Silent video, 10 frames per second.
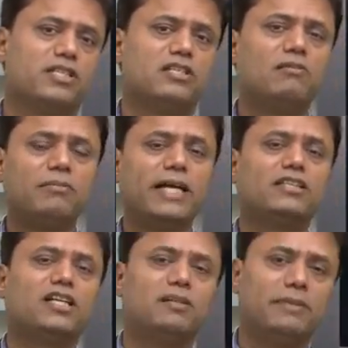for example
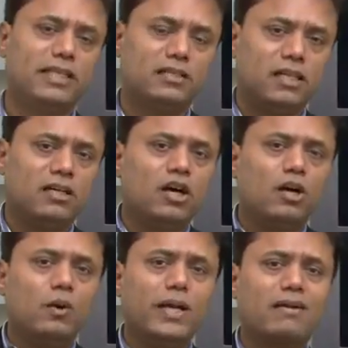Mahindra and Mahindra
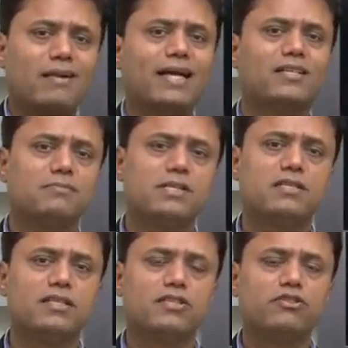doing tractor
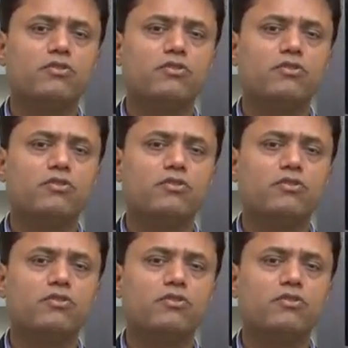business,